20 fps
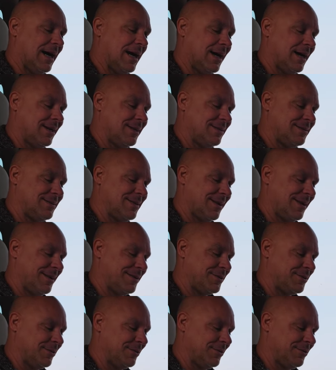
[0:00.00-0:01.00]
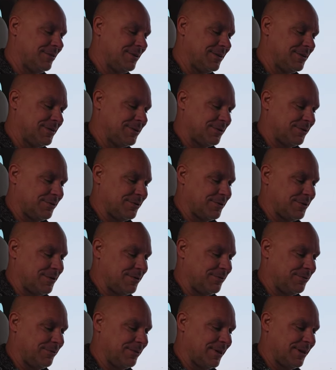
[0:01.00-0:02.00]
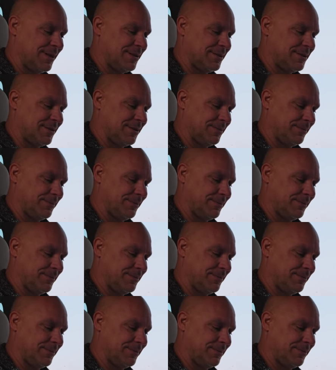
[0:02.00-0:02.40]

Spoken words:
Eyes that eternally search the horizon.